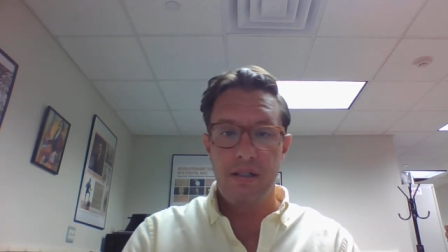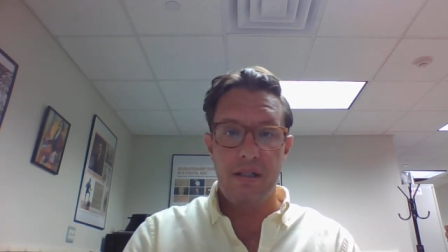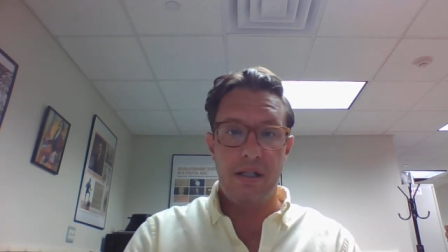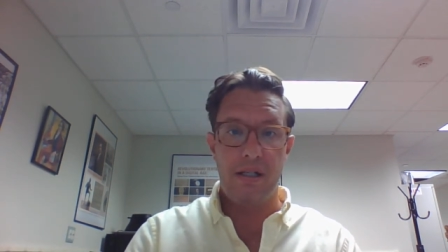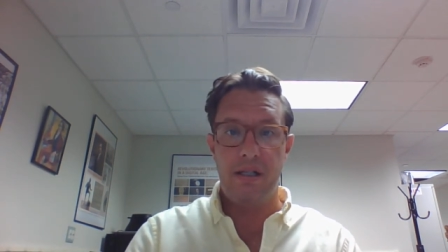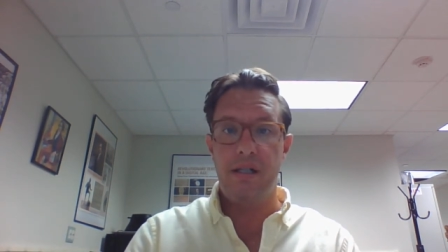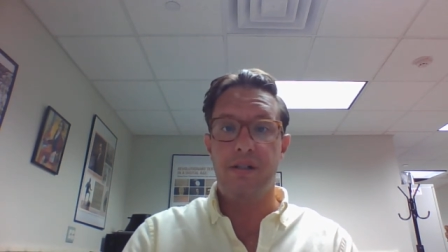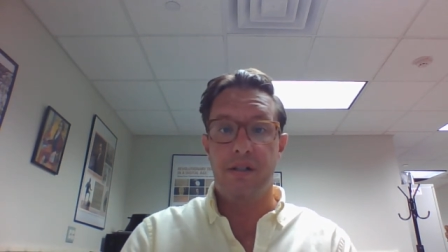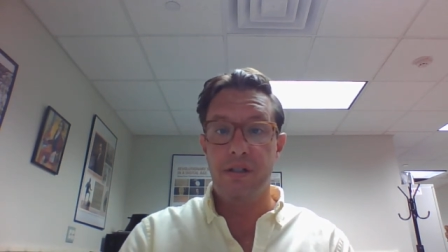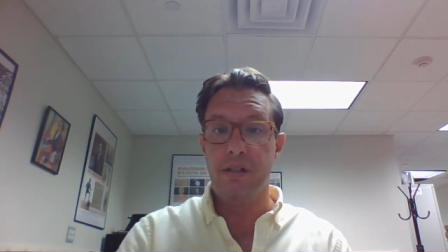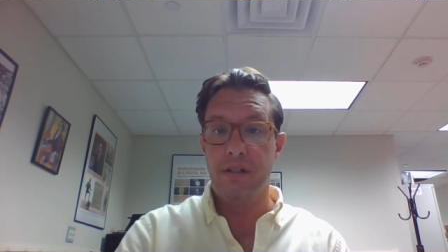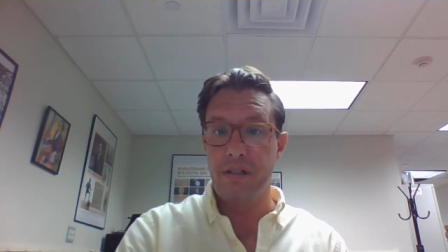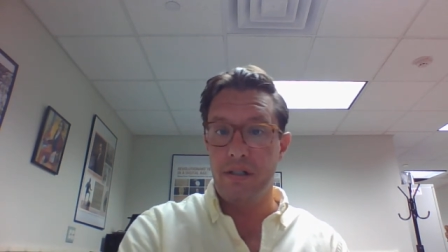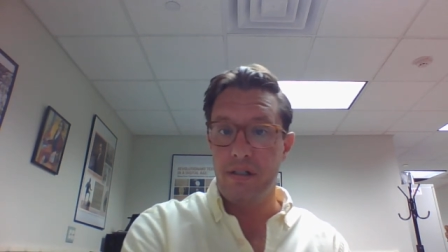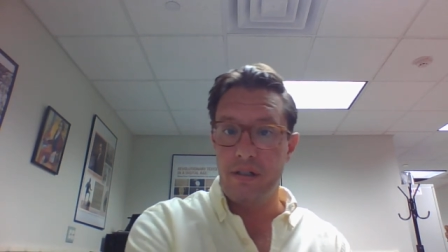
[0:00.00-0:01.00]
and
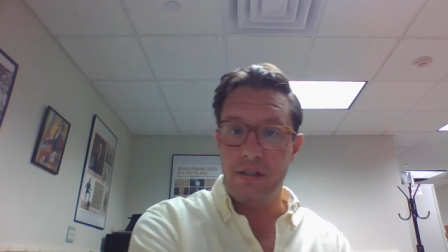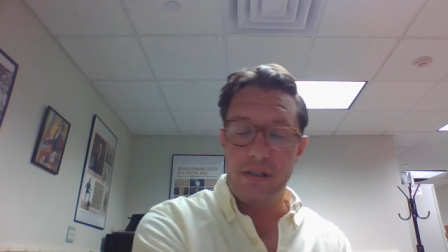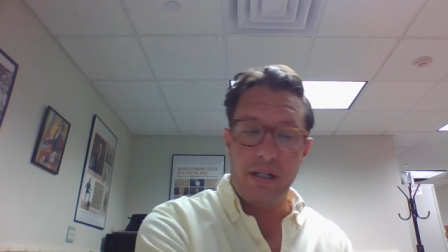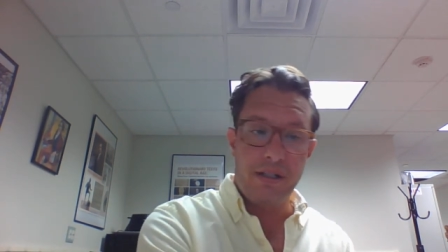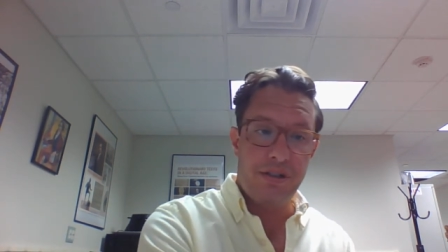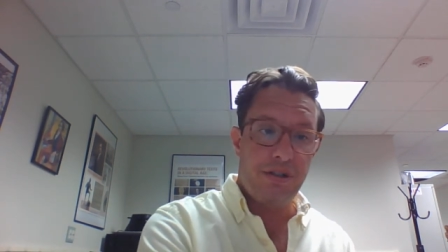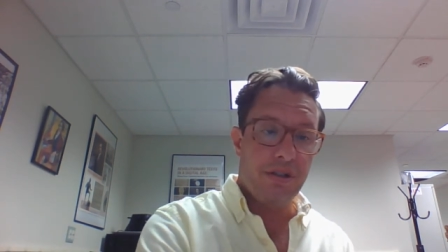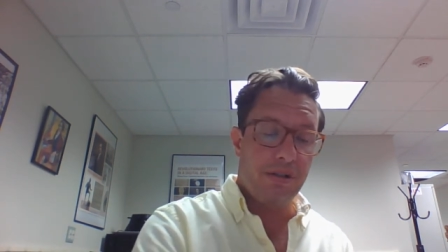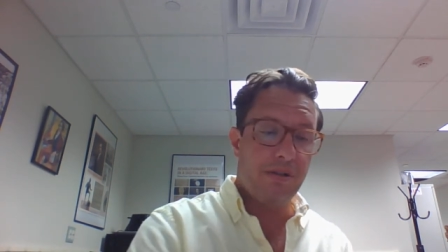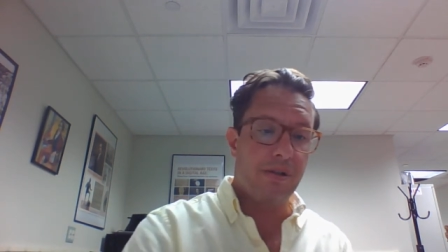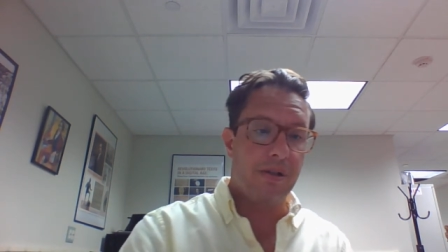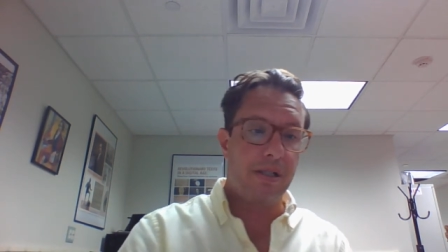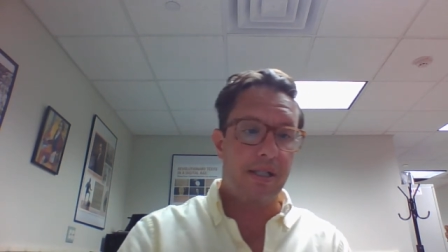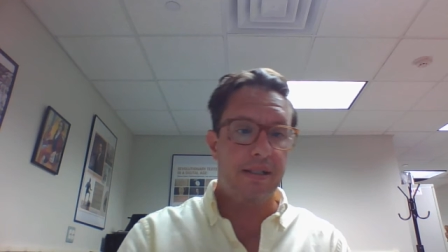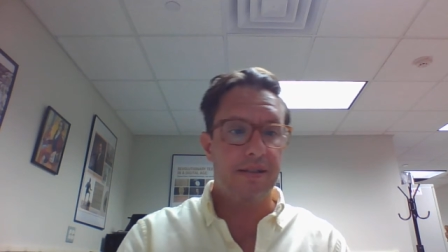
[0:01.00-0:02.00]
earlier Dutch
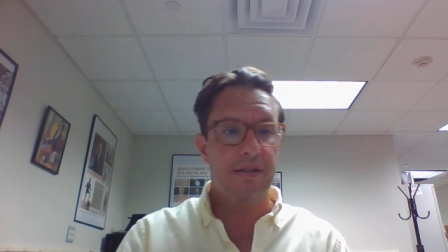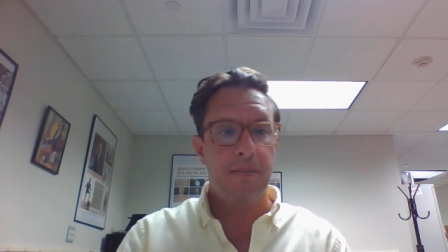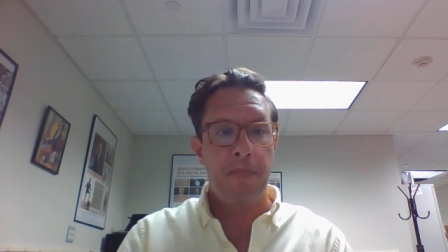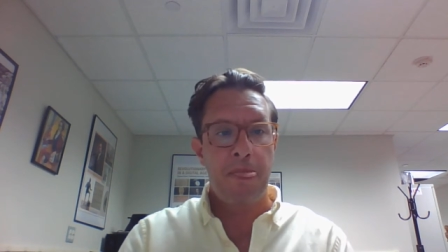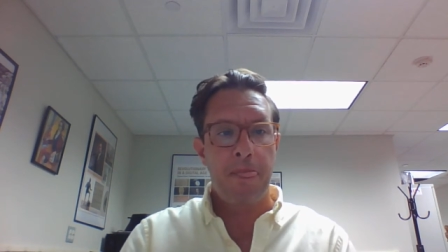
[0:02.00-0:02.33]
authorities